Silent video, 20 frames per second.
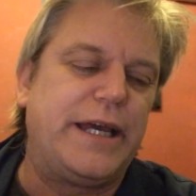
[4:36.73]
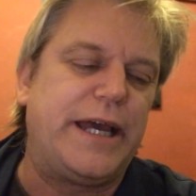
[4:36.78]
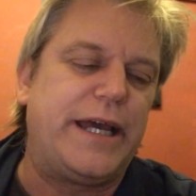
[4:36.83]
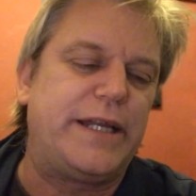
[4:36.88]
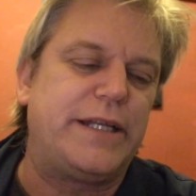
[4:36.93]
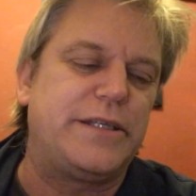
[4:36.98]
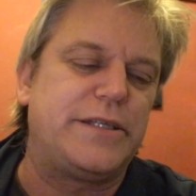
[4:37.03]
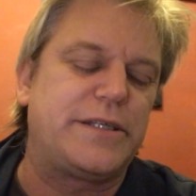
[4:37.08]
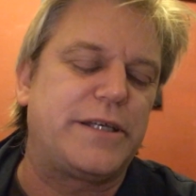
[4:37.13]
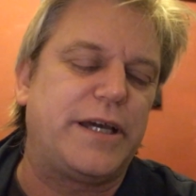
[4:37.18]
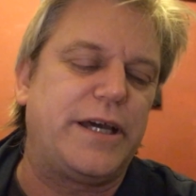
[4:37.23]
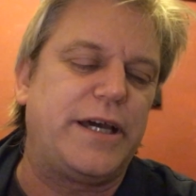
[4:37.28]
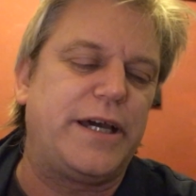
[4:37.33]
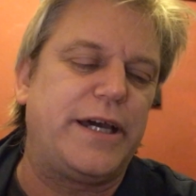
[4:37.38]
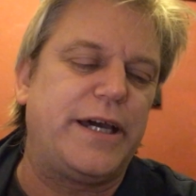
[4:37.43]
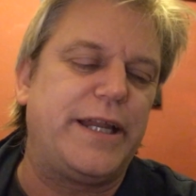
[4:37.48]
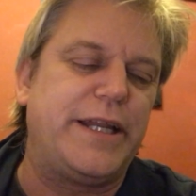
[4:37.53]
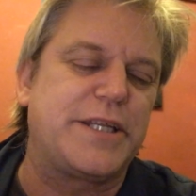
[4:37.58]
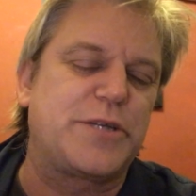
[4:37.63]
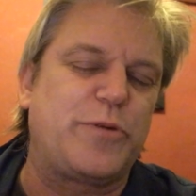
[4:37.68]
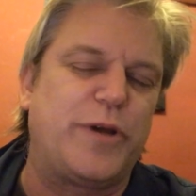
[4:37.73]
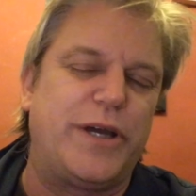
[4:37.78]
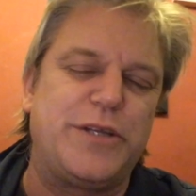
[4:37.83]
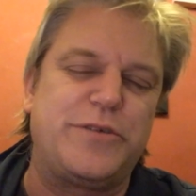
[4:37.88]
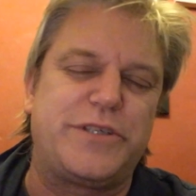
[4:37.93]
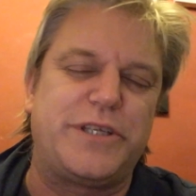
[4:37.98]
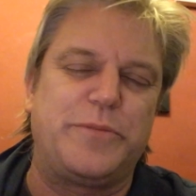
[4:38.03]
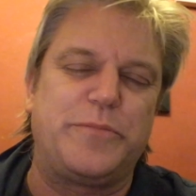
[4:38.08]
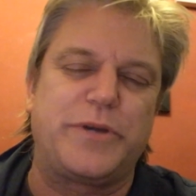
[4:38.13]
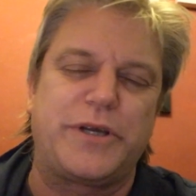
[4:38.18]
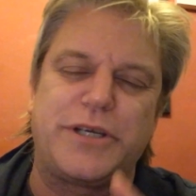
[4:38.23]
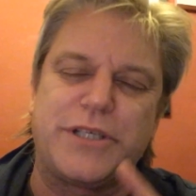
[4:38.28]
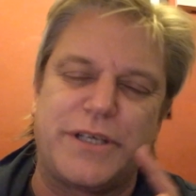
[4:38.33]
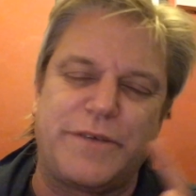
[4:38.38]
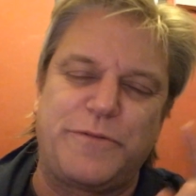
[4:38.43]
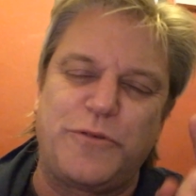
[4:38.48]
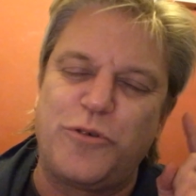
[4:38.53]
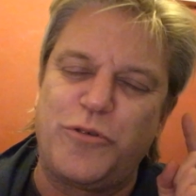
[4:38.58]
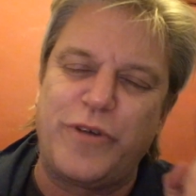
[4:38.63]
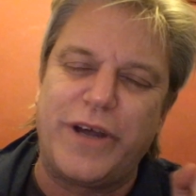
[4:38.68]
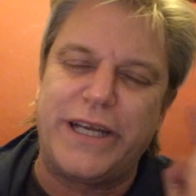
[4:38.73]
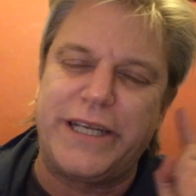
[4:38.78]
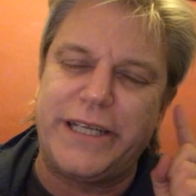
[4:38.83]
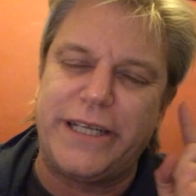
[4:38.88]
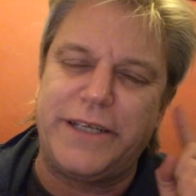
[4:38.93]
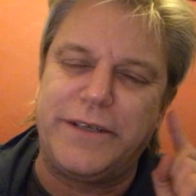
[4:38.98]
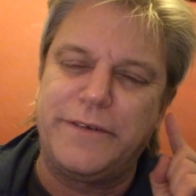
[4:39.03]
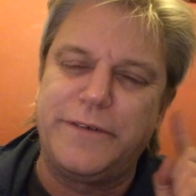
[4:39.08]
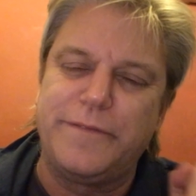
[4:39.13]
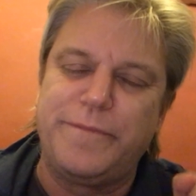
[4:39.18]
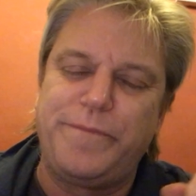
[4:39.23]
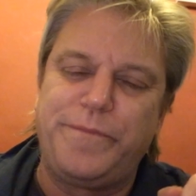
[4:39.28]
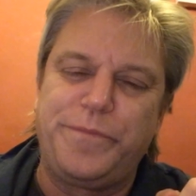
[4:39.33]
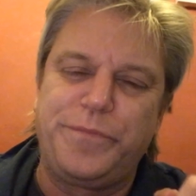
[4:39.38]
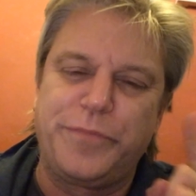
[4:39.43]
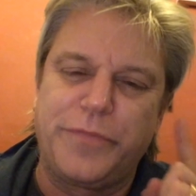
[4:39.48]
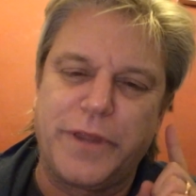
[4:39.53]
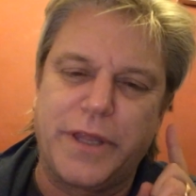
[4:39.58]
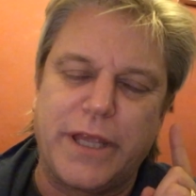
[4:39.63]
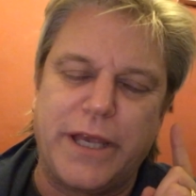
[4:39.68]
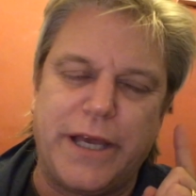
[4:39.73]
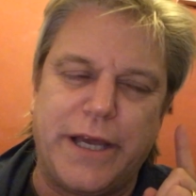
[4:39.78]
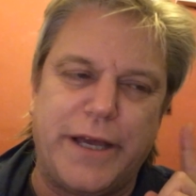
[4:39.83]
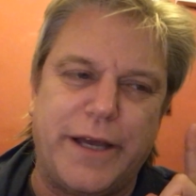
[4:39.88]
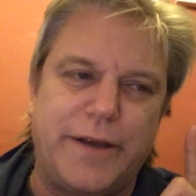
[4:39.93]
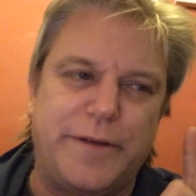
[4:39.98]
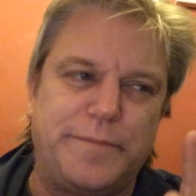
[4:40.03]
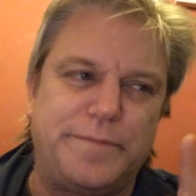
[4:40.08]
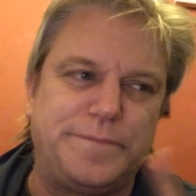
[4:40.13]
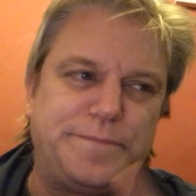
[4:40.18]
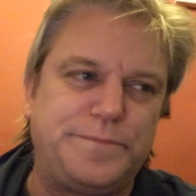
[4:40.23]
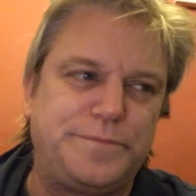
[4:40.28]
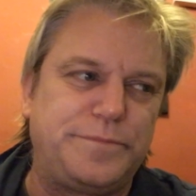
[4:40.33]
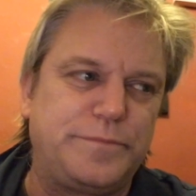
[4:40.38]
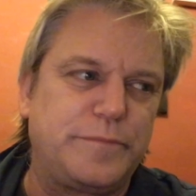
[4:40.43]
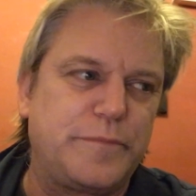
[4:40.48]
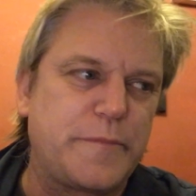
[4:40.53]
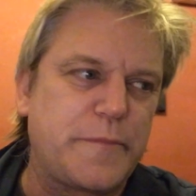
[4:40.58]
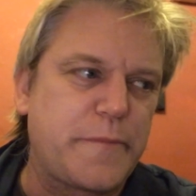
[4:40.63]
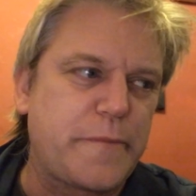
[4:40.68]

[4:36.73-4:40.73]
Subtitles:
And it's quite interesting because I've already forgotten